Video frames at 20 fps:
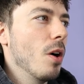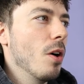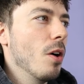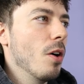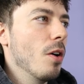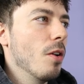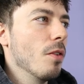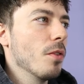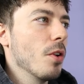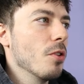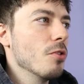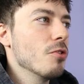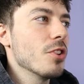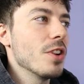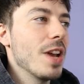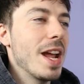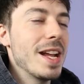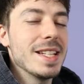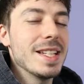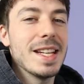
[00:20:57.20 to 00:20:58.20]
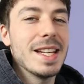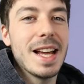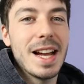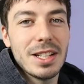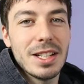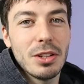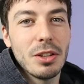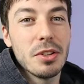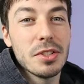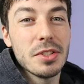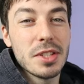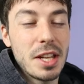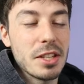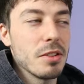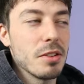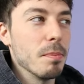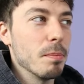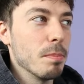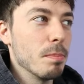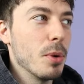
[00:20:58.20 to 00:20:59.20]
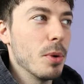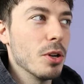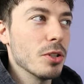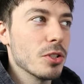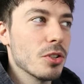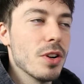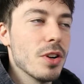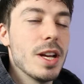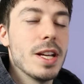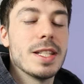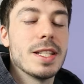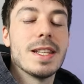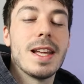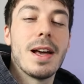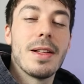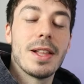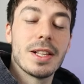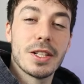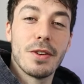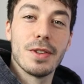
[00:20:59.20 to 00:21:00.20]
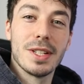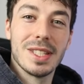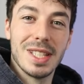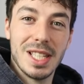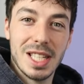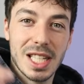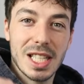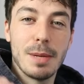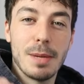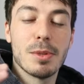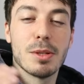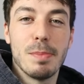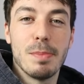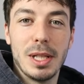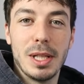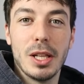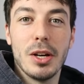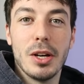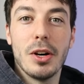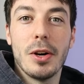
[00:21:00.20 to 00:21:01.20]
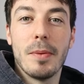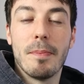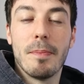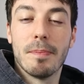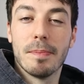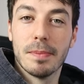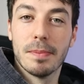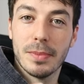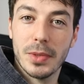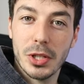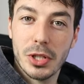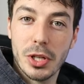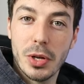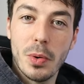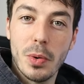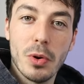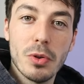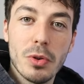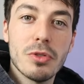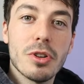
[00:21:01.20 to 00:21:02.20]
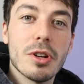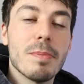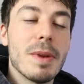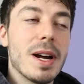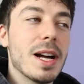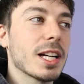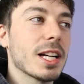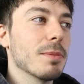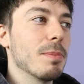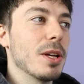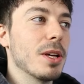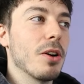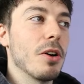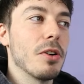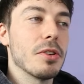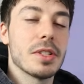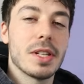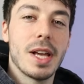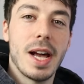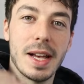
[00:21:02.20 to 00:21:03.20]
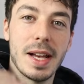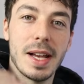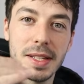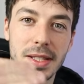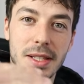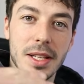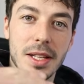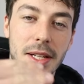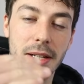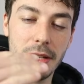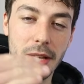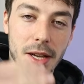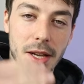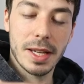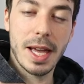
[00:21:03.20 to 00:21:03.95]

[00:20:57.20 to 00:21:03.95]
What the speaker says: $189, that's on per trade. Now that's obviously slipped below the 200 mark because as the